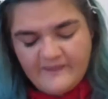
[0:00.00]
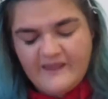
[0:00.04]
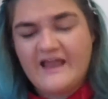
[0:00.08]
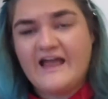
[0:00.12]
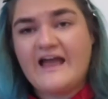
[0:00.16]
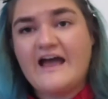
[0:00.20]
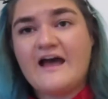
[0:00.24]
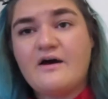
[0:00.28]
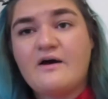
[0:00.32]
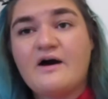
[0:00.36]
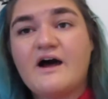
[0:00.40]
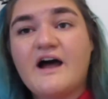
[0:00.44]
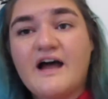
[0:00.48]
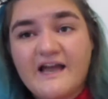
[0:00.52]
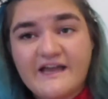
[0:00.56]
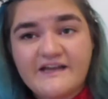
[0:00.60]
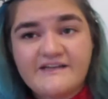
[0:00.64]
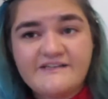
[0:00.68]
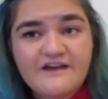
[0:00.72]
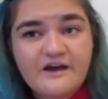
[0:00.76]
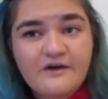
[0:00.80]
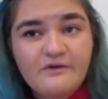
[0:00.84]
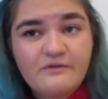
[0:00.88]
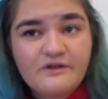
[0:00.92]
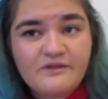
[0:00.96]
how I
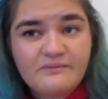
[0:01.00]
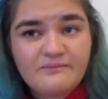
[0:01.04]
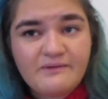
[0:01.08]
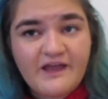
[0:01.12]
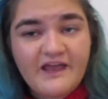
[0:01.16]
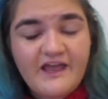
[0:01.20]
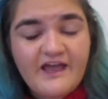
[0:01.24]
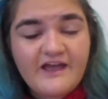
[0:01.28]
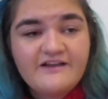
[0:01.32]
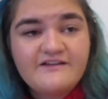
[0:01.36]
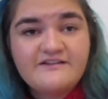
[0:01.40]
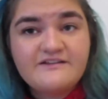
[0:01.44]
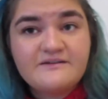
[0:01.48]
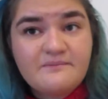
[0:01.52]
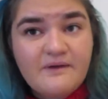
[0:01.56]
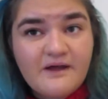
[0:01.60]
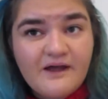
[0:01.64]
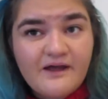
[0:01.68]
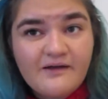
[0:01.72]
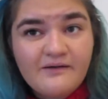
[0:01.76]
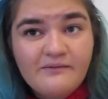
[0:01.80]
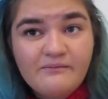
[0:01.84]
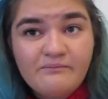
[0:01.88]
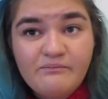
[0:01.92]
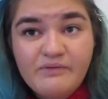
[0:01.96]
dealt with my
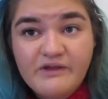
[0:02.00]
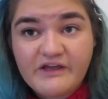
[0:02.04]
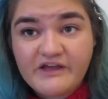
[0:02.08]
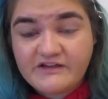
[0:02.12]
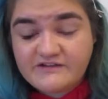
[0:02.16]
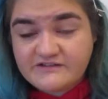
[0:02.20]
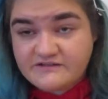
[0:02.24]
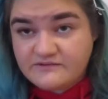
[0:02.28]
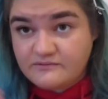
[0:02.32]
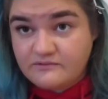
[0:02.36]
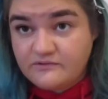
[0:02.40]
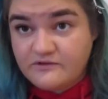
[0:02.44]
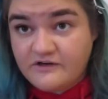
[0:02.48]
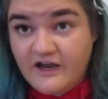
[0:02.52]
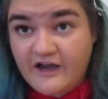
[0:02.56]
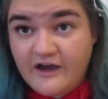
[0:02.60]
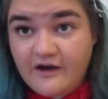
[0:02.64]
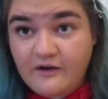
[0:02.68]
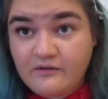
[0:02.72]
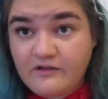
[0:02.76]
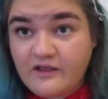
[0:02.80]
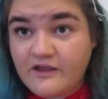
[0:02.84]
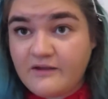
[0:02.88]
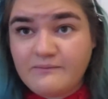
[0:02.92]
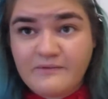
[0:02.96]
eczema, because
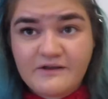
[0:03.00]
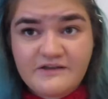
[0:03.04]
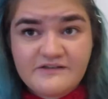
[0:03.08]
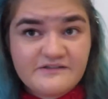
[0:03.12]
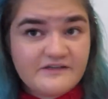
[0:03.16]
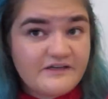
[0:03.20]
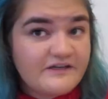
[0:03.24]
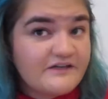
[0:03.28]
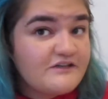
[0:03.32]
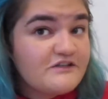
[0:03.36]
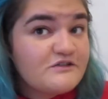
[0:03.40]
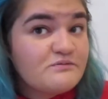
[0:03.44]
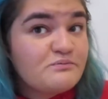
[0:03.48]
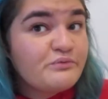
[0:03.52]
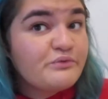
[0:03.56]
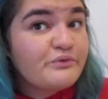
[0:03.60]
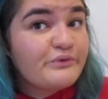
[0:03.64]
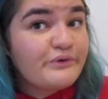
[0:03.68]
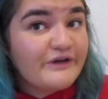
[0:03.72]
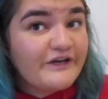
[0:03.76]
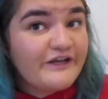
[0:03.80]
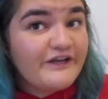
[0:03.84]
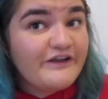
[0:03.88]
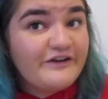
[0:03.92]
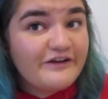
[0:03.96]
now like my skin is
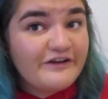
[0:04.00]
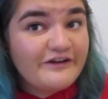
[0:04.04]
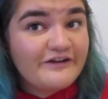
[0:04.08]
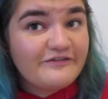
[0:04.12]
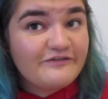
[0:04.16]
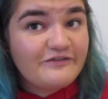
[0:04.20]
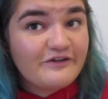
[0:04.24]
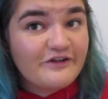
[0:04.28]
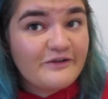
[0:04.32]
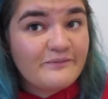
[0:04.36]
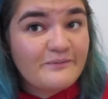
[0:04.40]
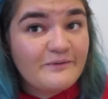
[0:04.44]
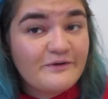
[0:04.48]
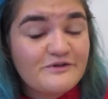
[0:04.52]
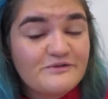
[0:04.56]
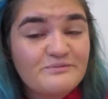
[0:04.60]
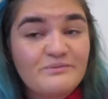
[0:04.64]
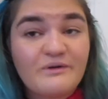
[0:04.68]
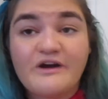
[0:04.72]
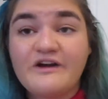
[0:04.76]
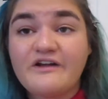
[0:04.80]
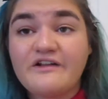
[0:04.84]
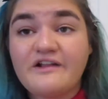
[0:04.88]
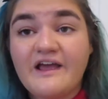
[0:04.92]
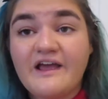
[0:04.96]
pretty good for the most part.